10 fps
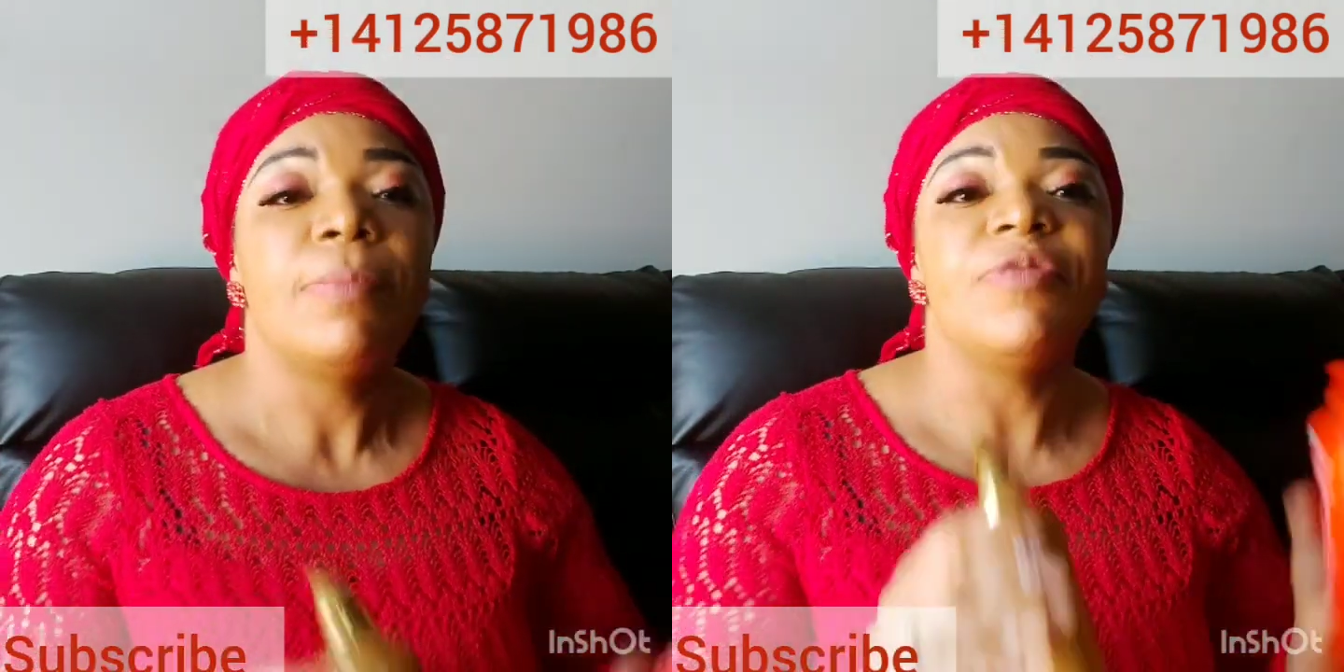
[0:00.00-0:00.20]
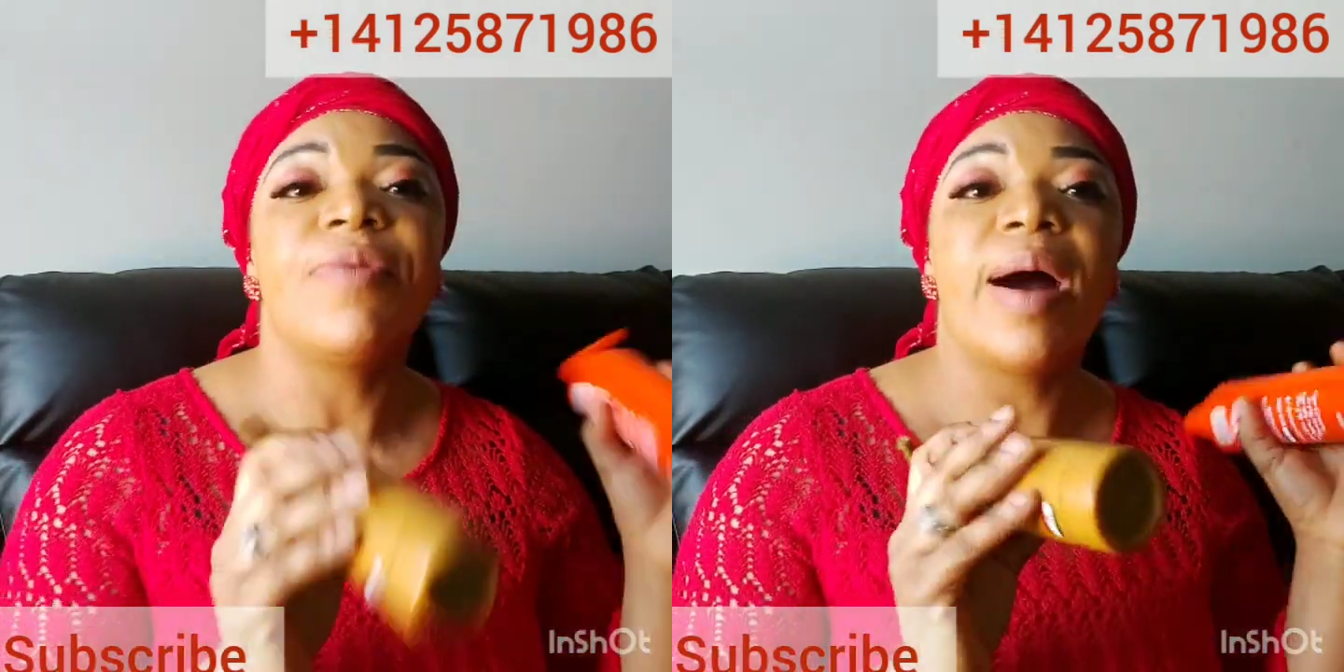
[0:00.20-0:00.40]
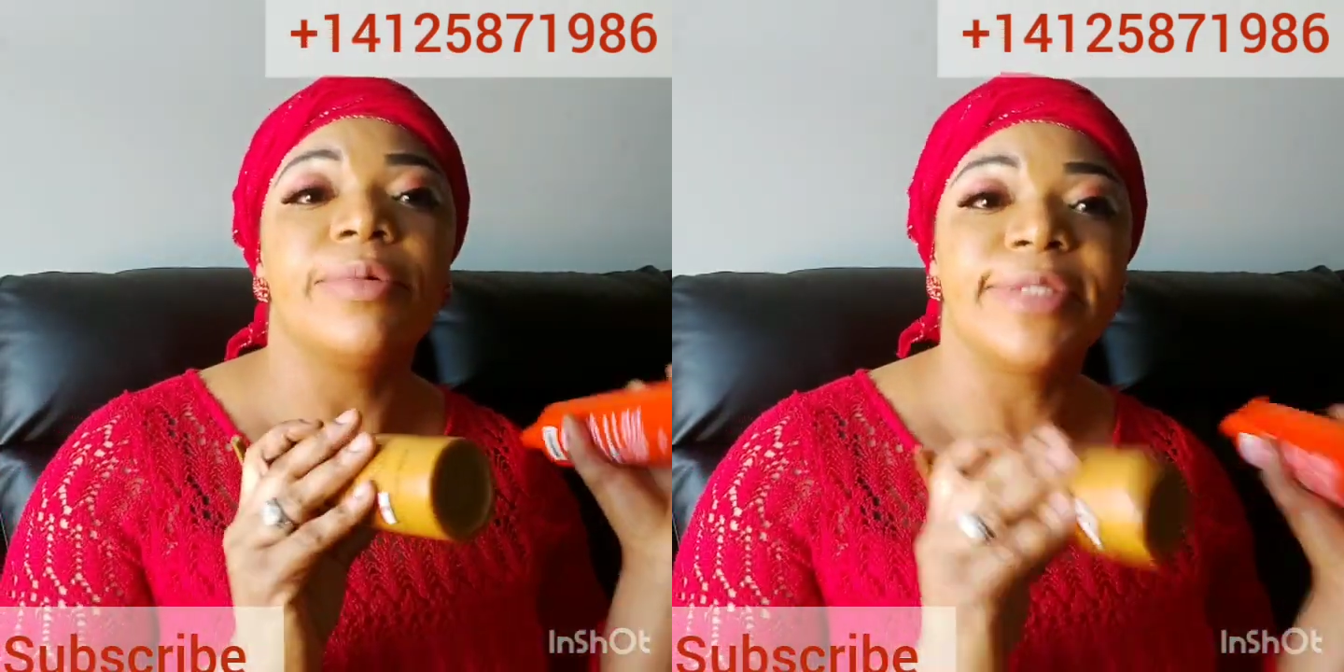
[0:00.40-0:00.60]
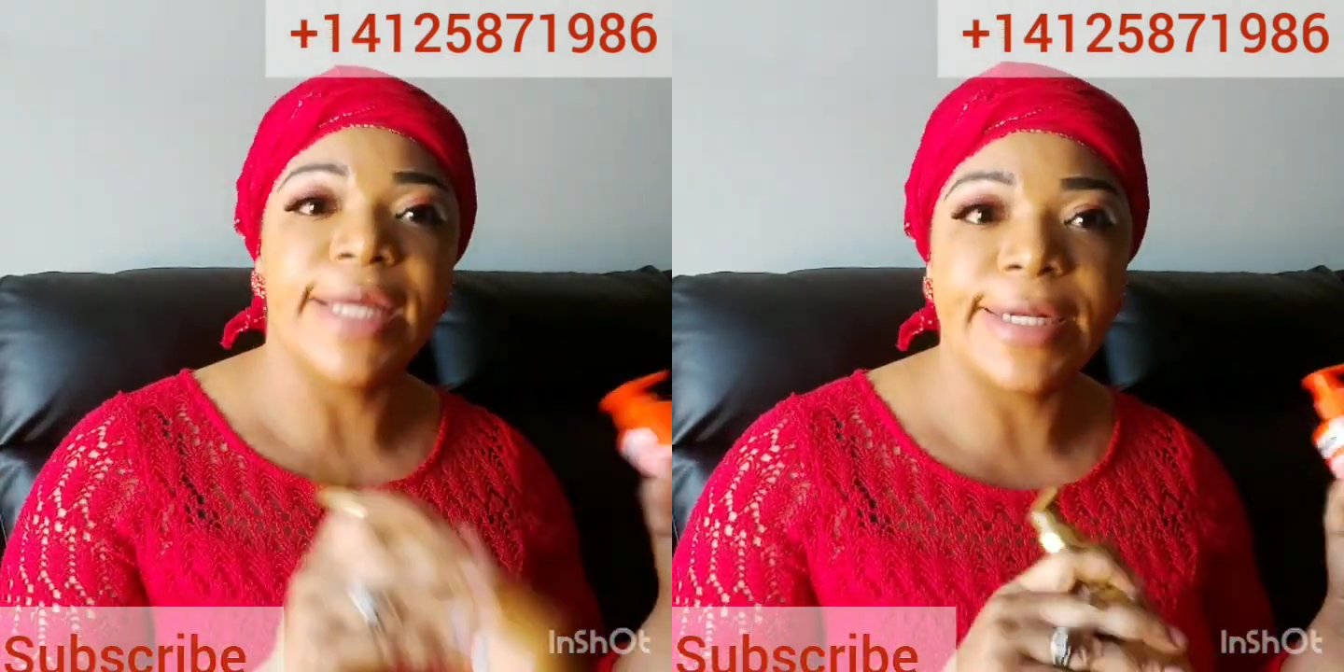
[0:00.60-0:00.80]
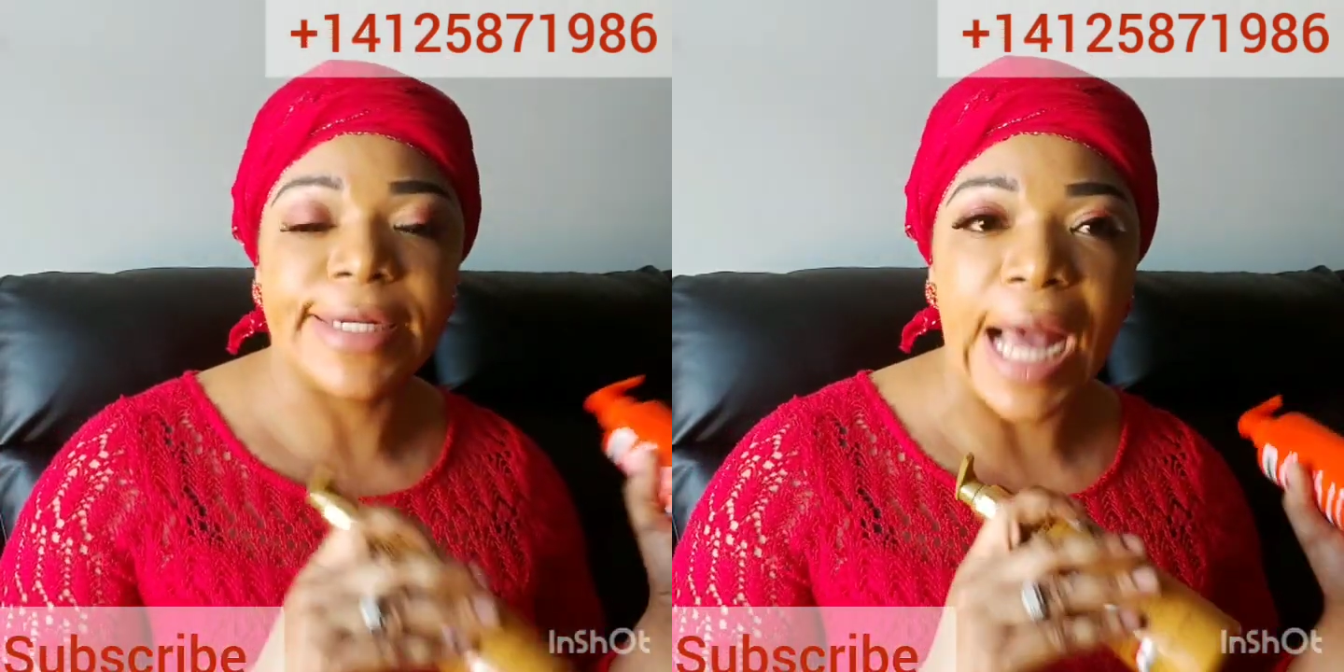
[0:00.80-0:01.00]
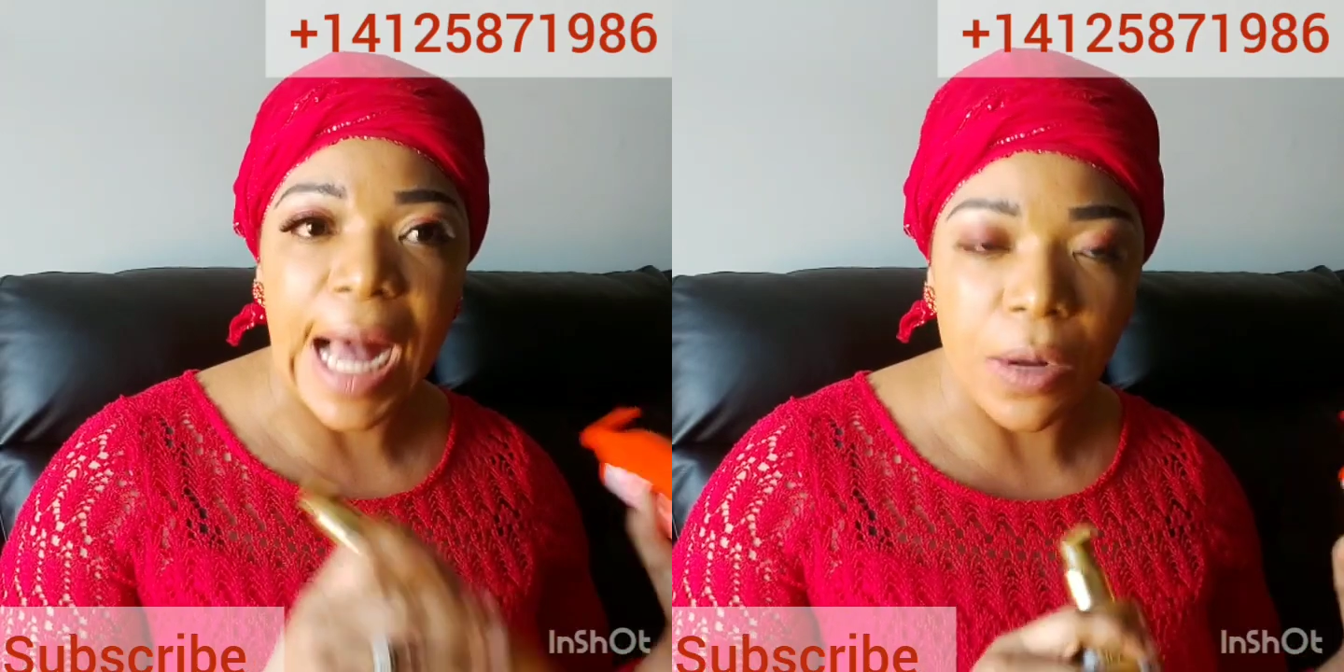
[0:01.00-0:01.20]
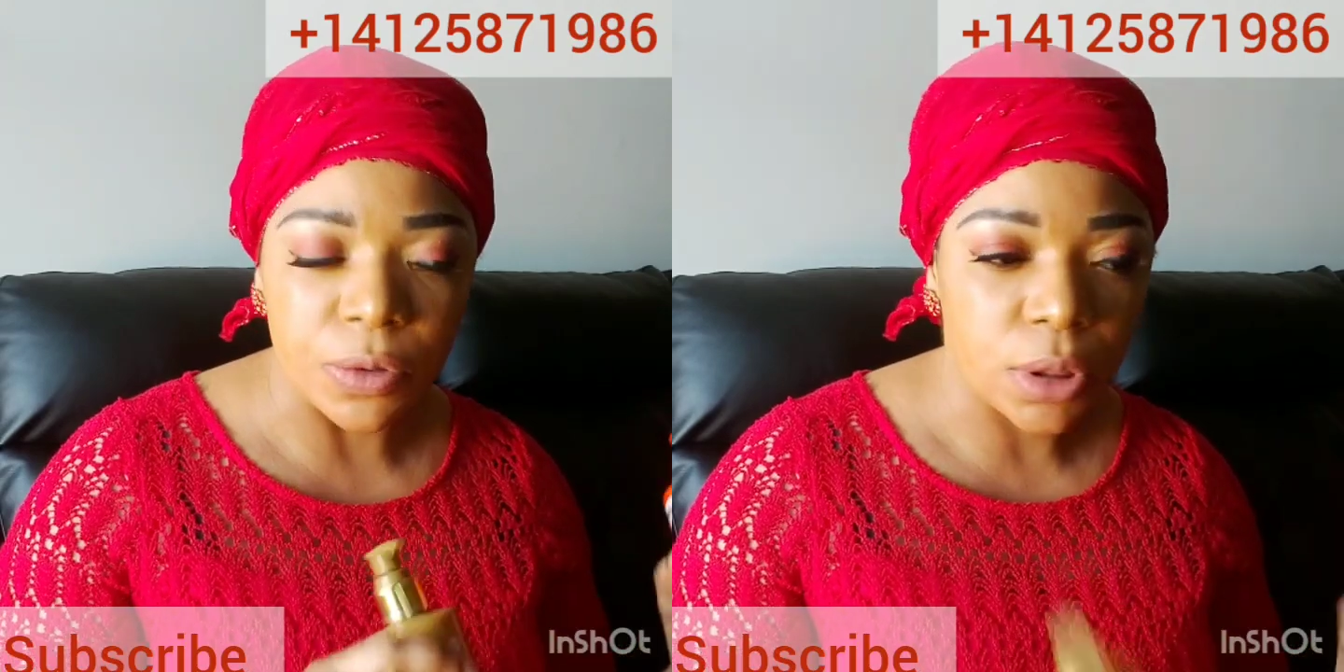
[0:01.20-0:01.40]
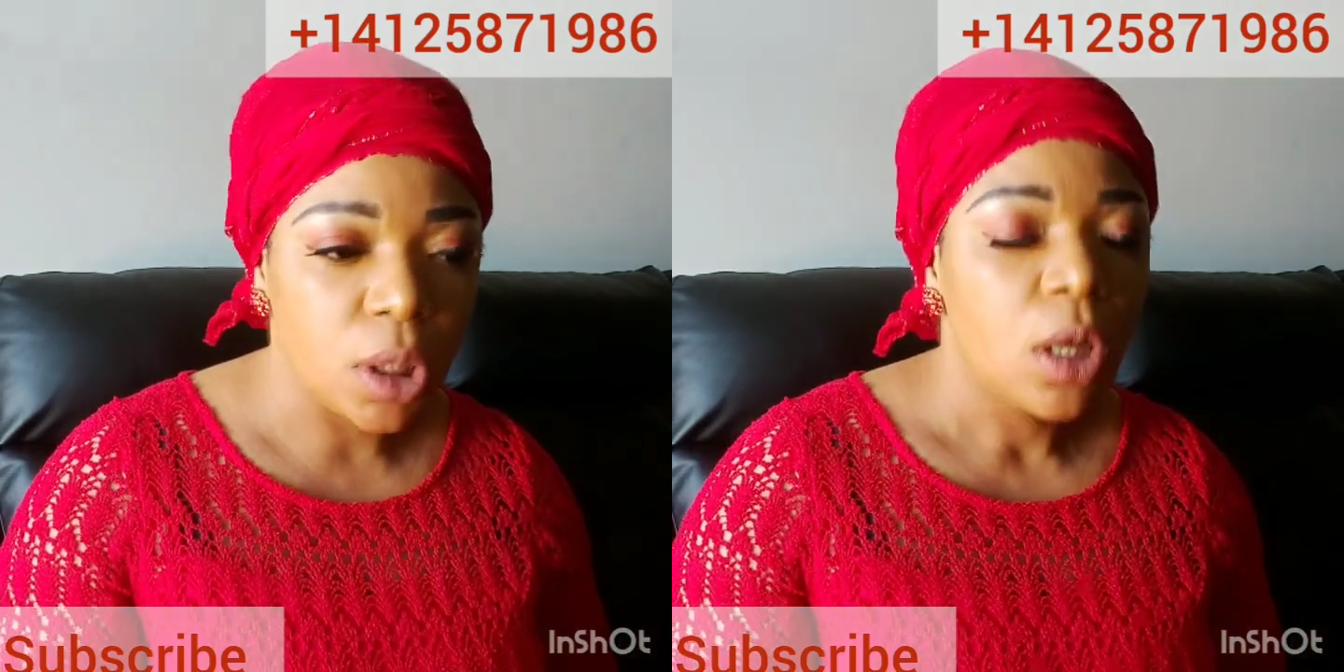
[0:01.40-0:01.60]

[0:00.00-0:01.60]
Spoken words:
before I'll send it out.